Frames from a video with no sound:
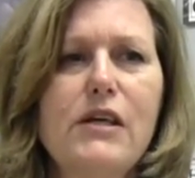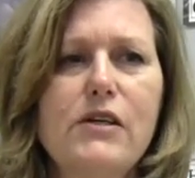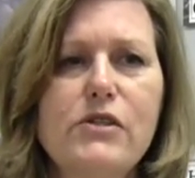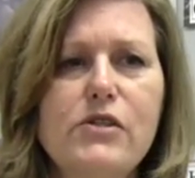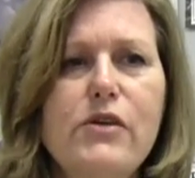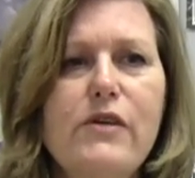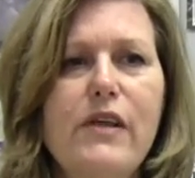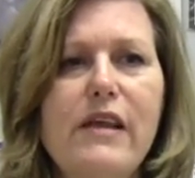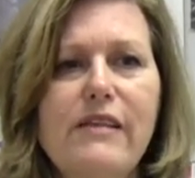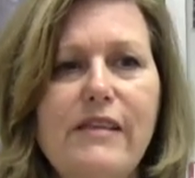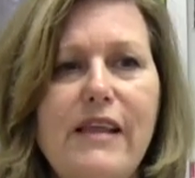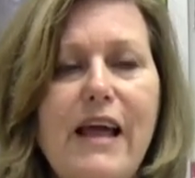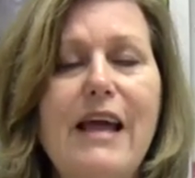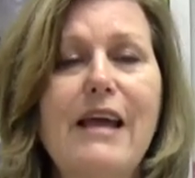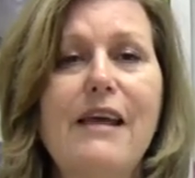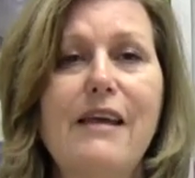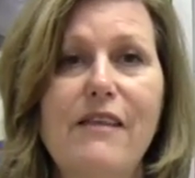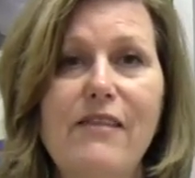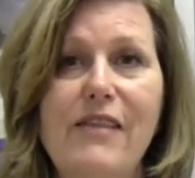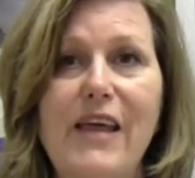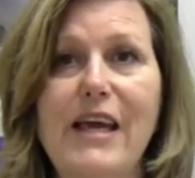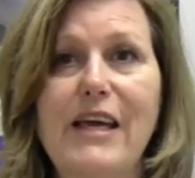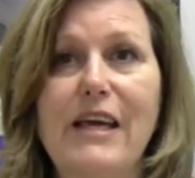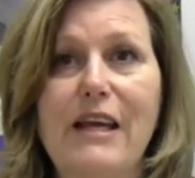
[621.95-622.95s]
So that
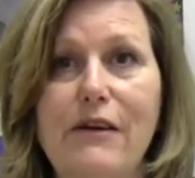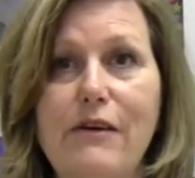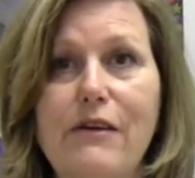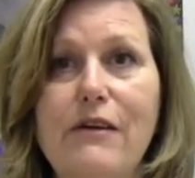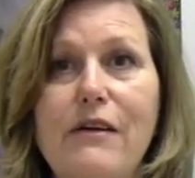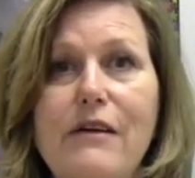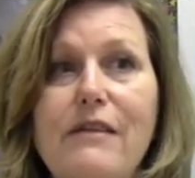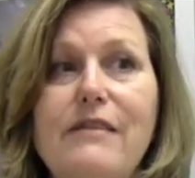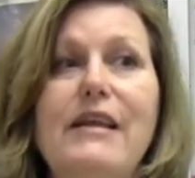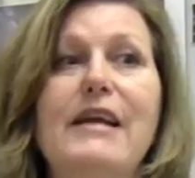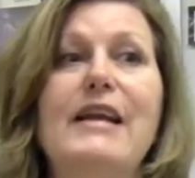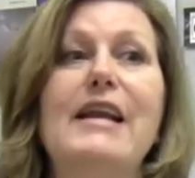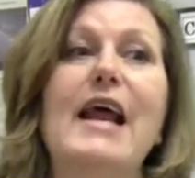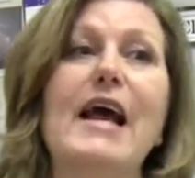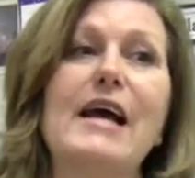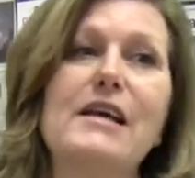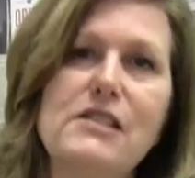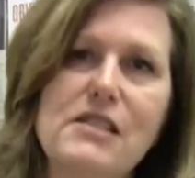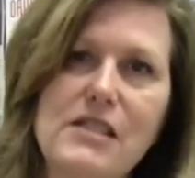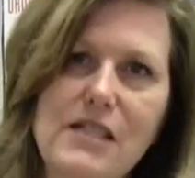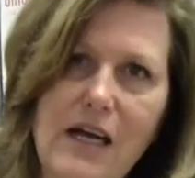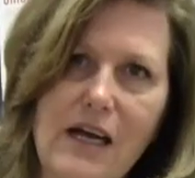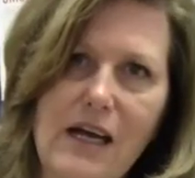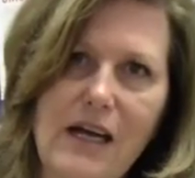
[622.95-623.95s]
they can, the
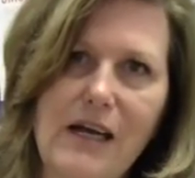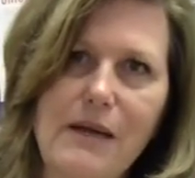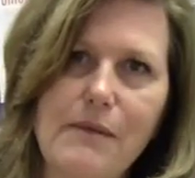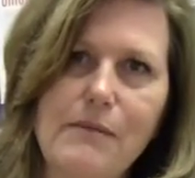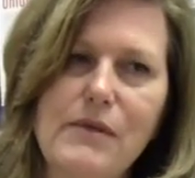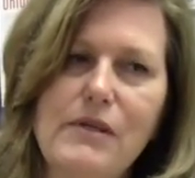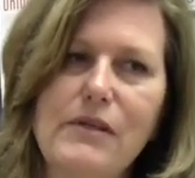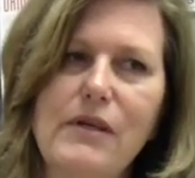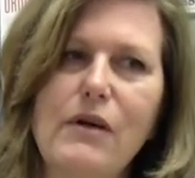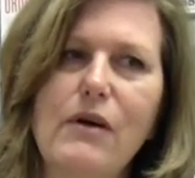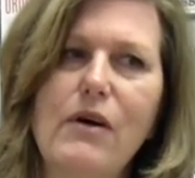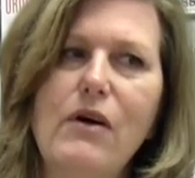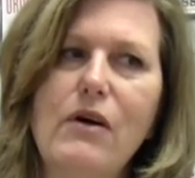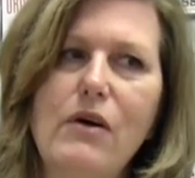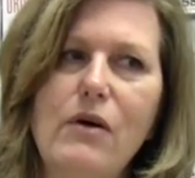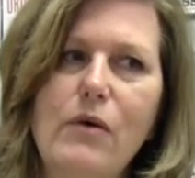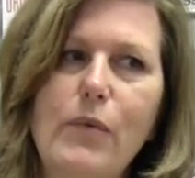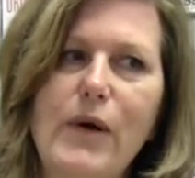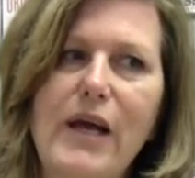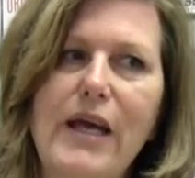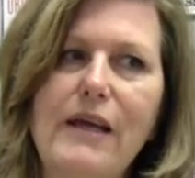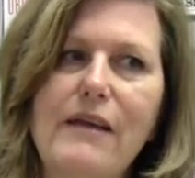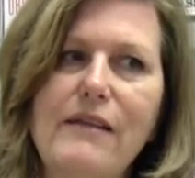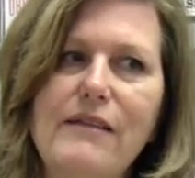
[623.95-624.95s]
next time, oh
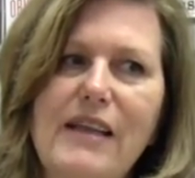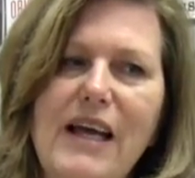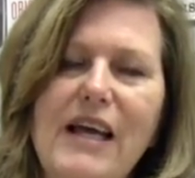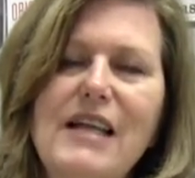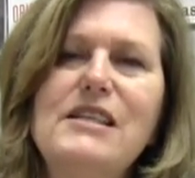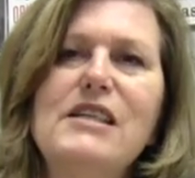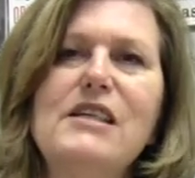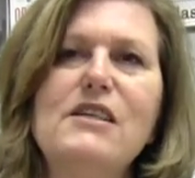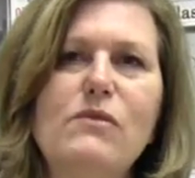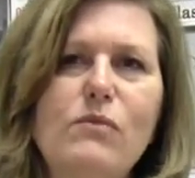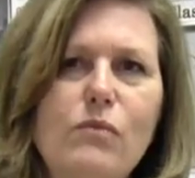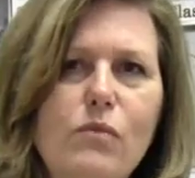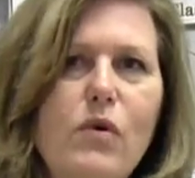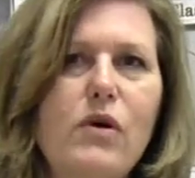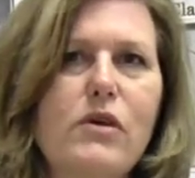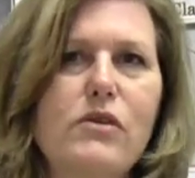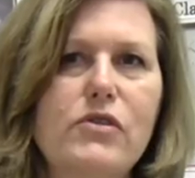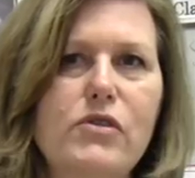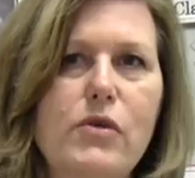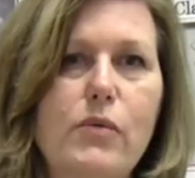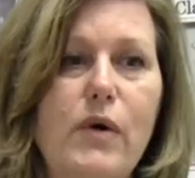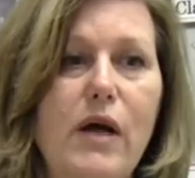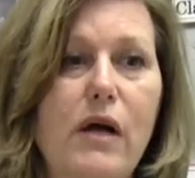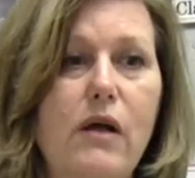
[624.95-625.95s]
wait, that didn't
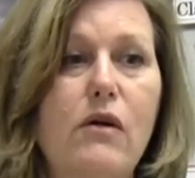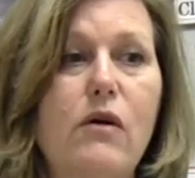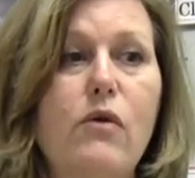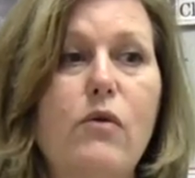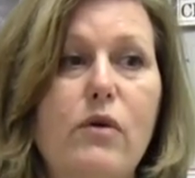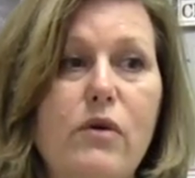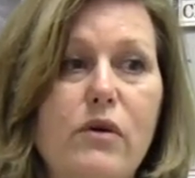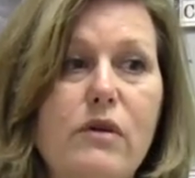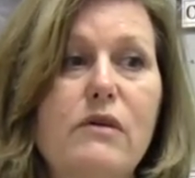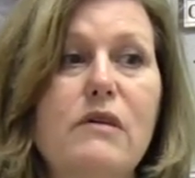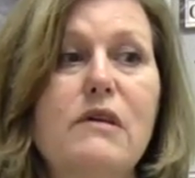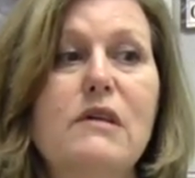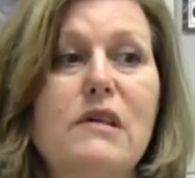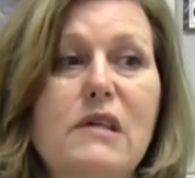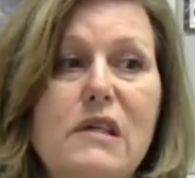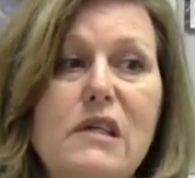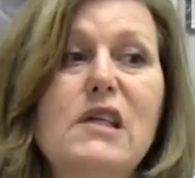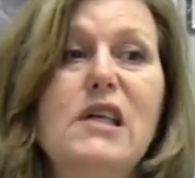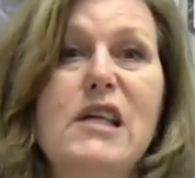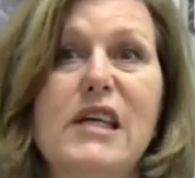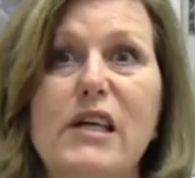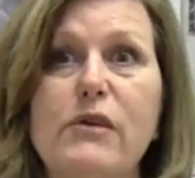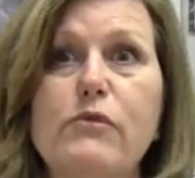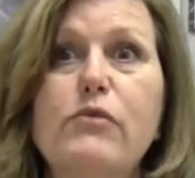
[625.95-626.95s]
work so well, or
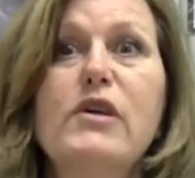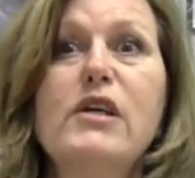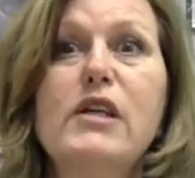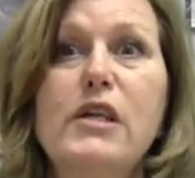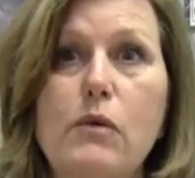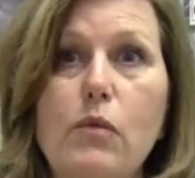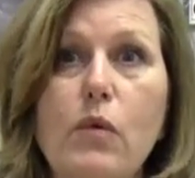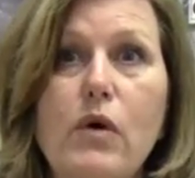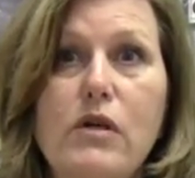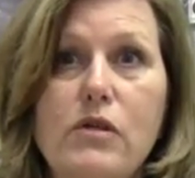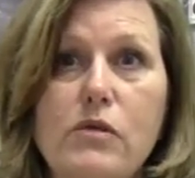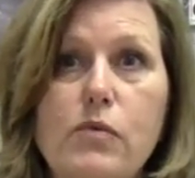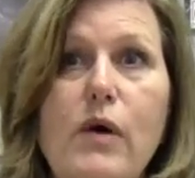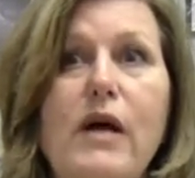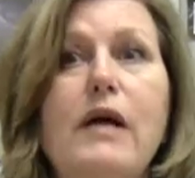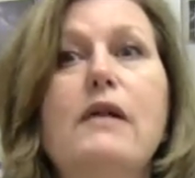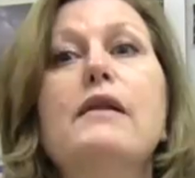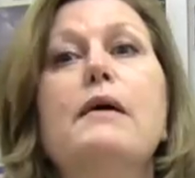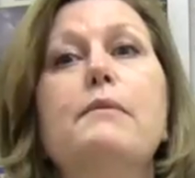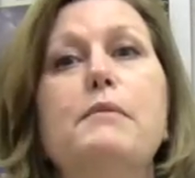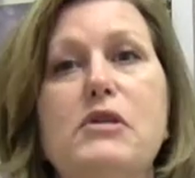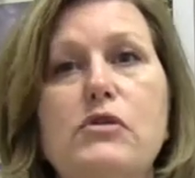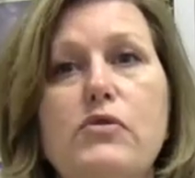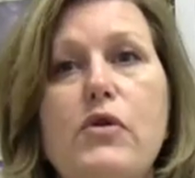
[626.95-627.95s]
it really worked well,
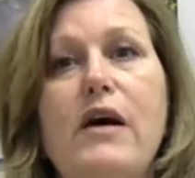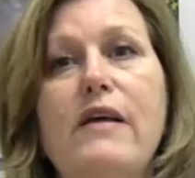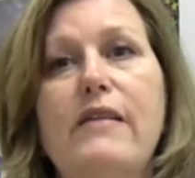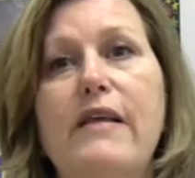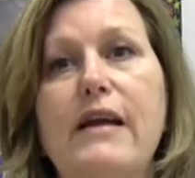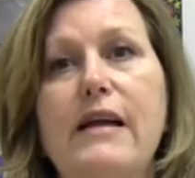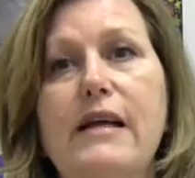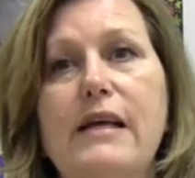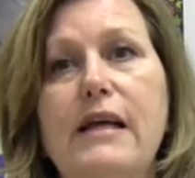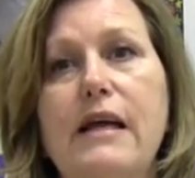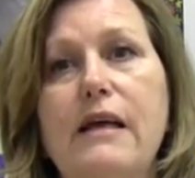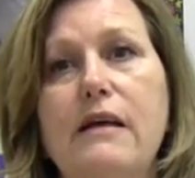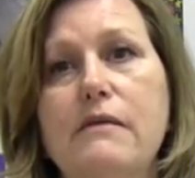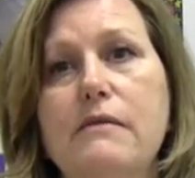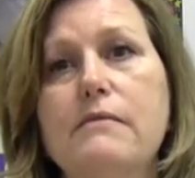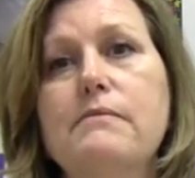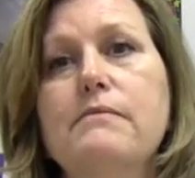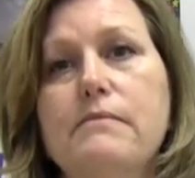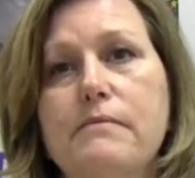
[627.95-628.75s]
let me try that again.